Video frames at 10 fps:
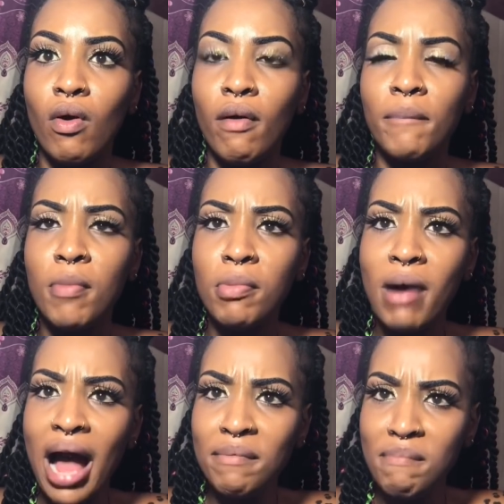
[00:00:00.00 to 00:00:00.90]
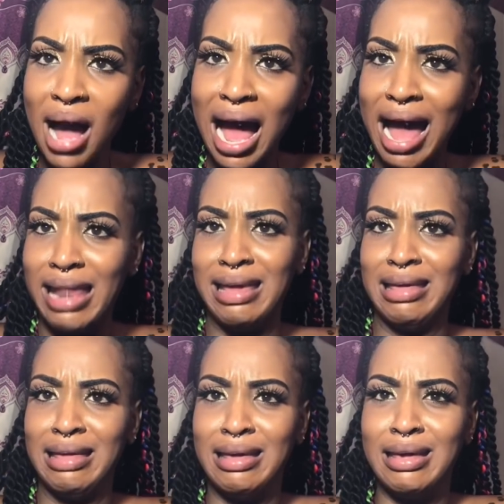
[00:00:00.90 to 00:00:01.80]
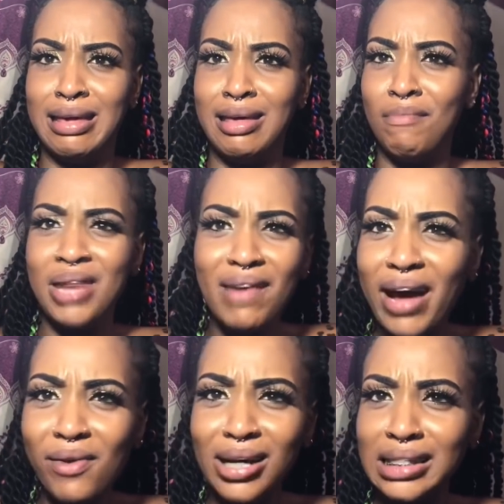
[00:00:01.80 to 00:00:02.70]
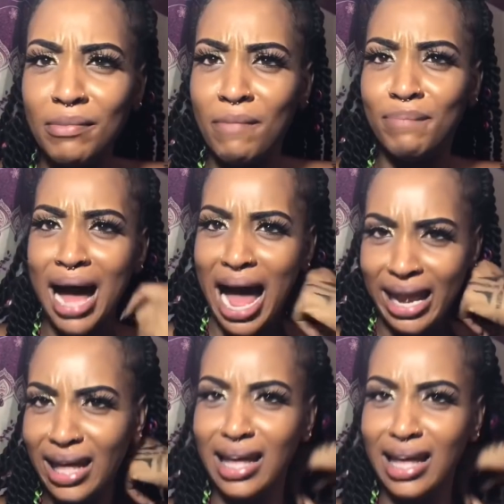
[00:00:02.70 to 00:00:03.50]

But me bad man. Me never know something bad. Me